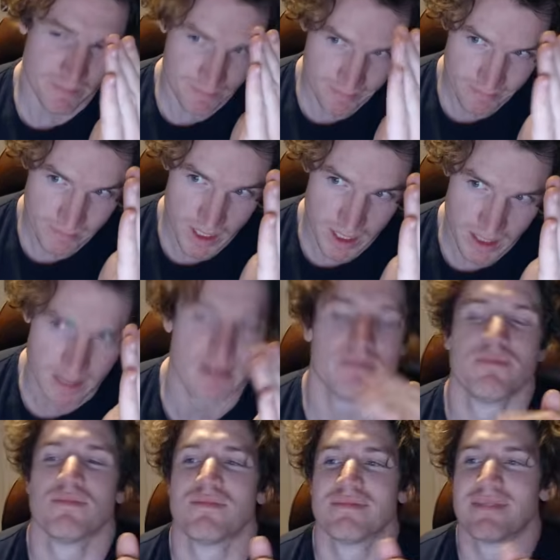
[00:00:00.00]
JD,
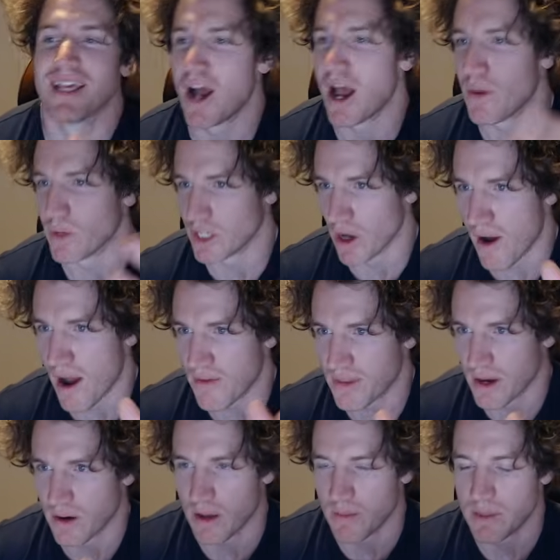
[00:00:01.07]
then I would go out
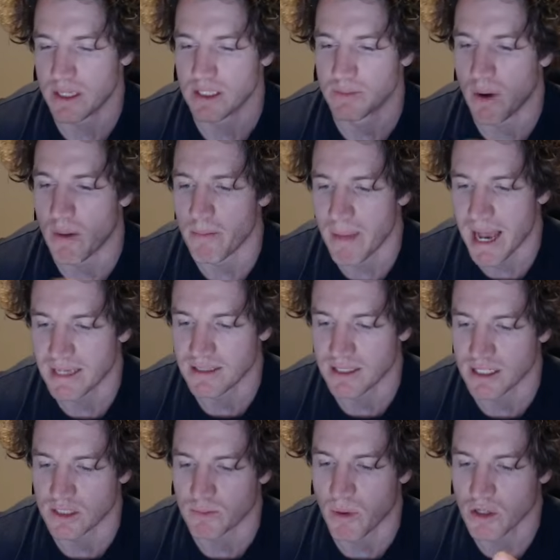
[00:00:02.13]
there and I'd be as bombastic
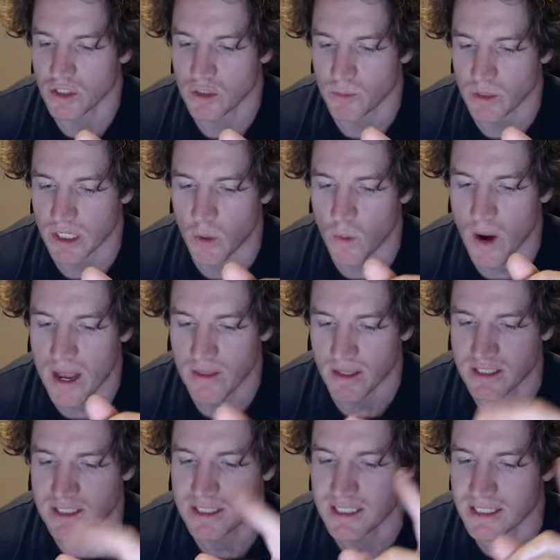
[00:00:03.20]
as possible in a way that's
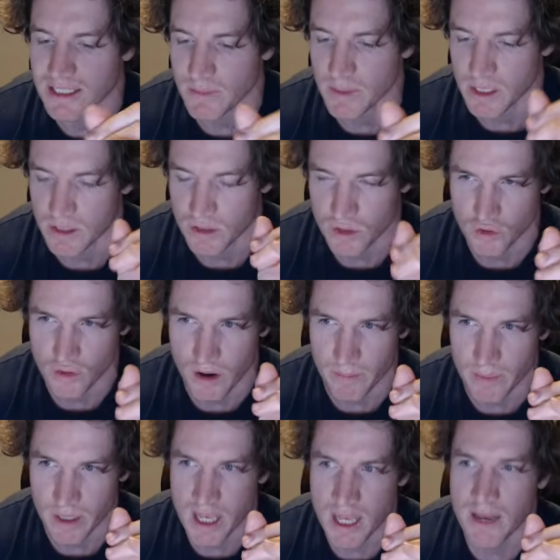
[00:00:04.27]
dissimilar to
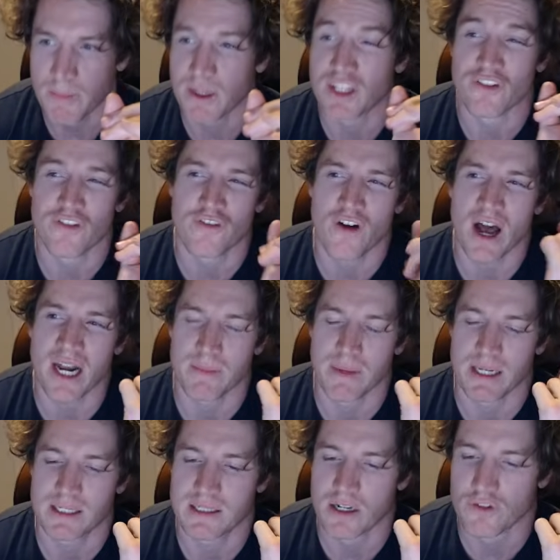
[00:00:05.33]
Trump, but defining
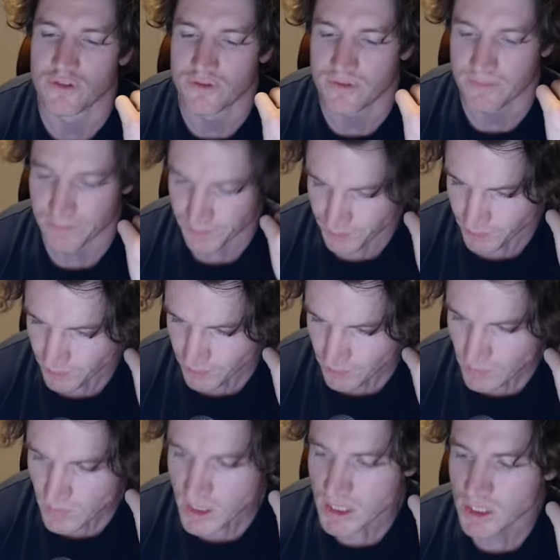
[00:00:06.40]
myself
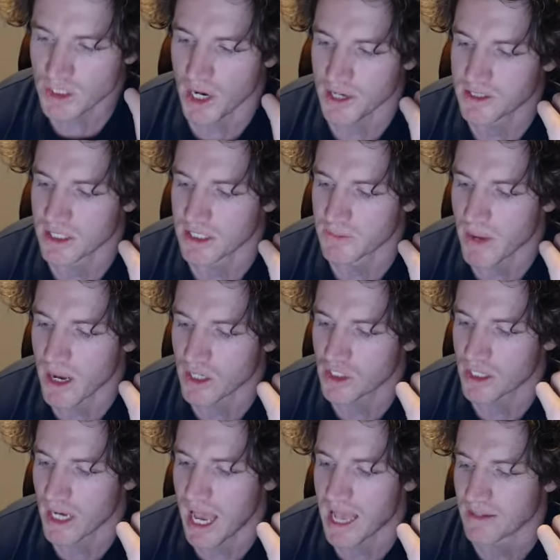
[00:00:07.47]
just as
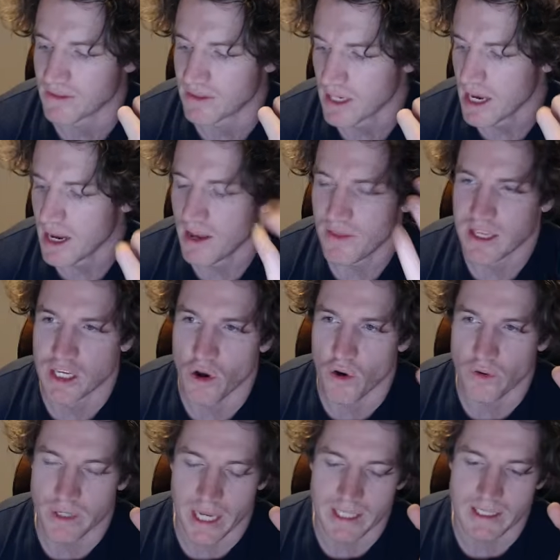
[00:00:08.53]
much as the
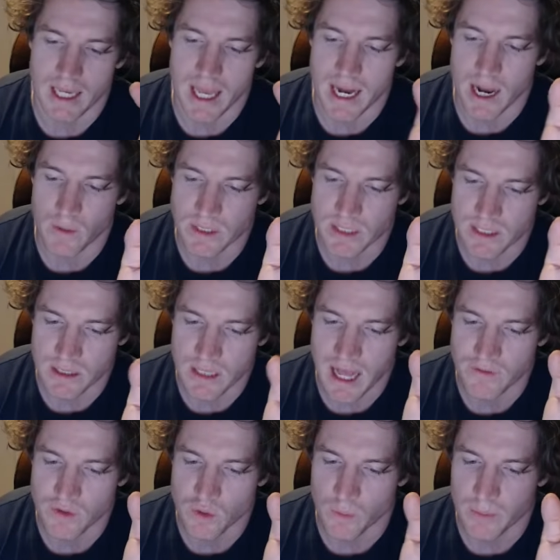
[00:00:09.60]
go-getter. And I would still have
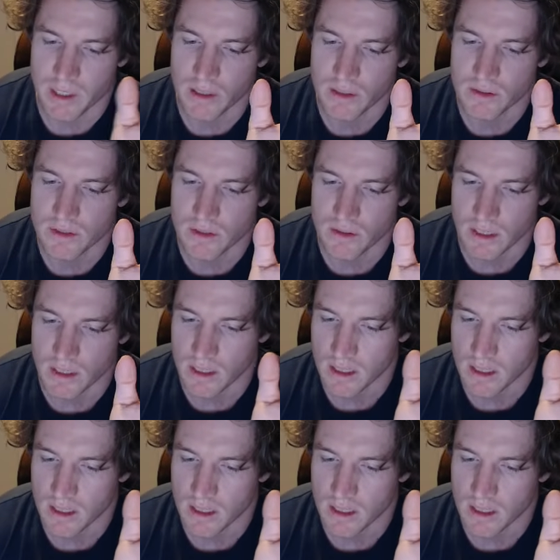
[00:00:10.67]
to appeal to the